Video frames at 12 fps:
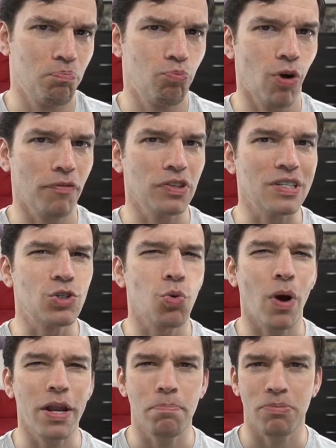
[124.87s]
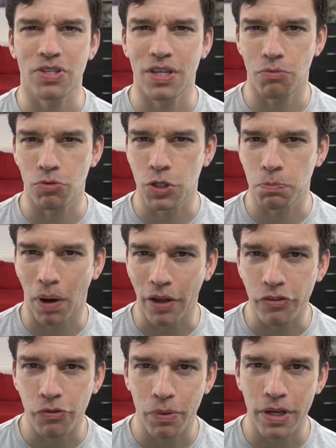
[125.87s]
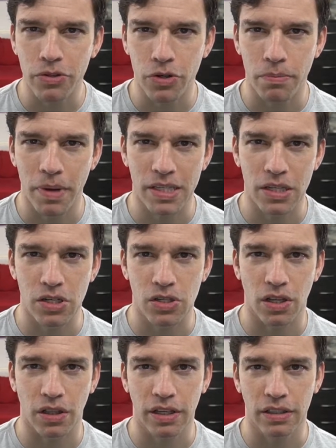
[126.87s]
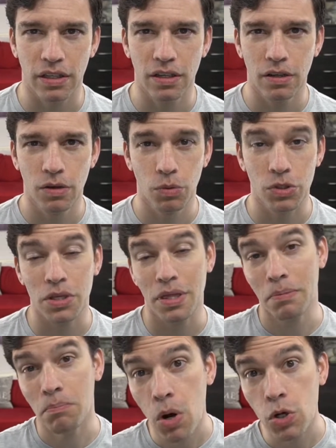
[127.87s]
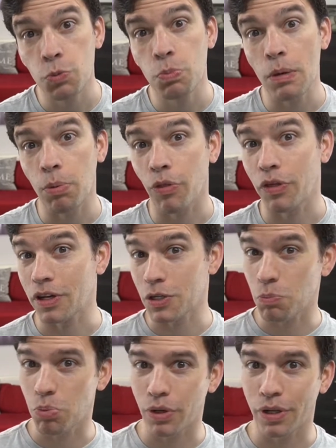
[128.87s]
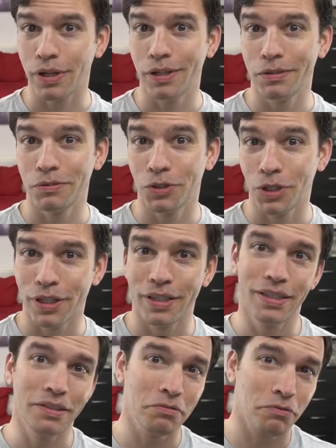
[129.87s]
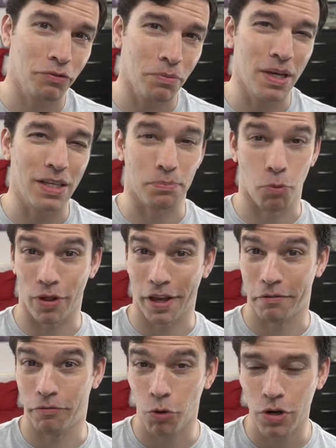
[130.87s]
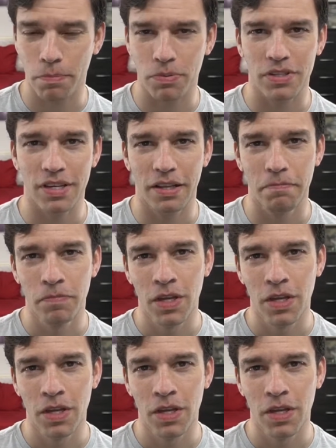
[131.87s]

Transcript: Roughly 20% response rate to her messages on LinkedIn, which I think most people think is pretty good. For me, it's more like 40%.